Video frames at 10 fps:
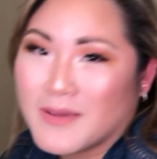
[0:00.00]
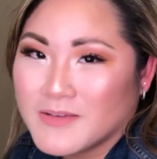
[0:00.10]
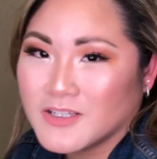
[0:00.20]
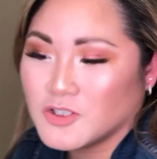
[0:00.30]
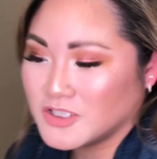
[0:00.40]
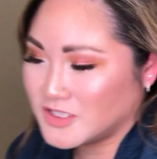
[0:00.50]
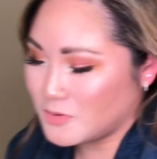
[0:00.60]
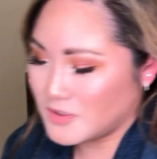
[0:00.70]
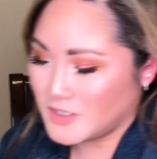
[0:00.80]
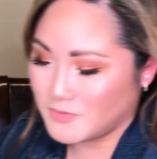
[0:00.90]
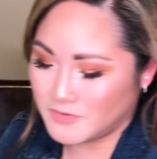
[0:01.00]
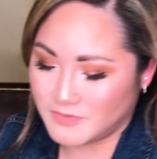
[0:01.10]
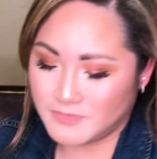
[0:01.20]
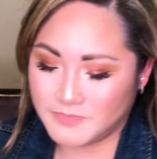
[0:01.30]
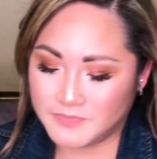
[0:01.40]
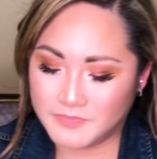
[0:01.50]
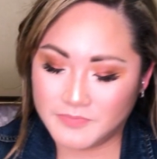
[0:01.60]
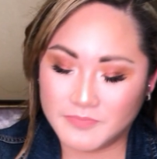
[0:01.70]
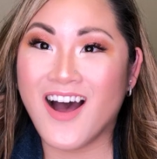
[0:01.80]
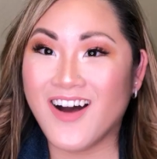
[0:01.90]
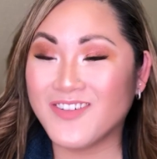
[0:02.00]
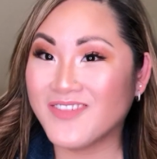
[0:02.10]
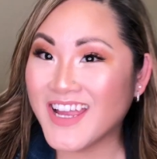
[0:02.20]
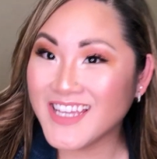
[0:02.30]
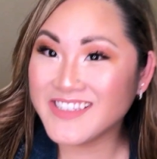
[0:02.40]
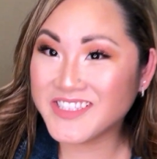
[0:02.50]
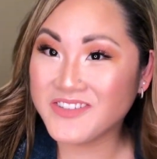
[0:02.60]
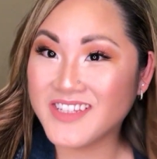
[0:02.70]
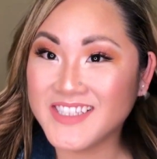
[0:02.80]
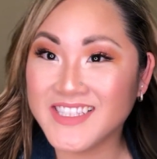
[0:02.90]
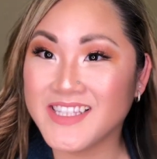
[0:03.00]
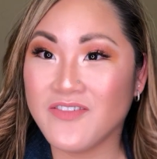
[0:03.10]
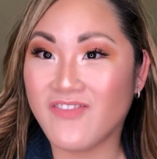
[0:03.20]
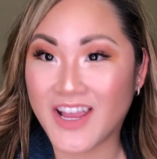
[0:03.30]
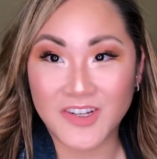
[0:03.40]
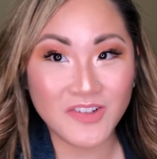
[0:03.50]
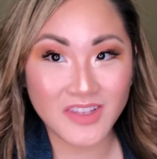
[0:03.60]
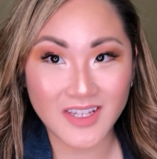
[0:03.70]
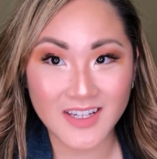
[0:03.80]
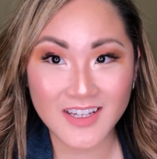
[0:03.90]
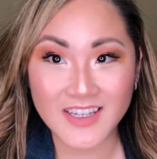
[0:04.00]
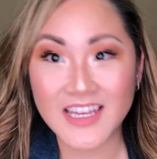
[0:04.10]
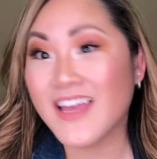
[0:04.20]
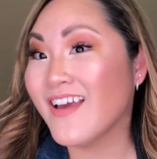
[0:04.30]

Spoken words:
baby, she's so cute. All right, so this is the final look.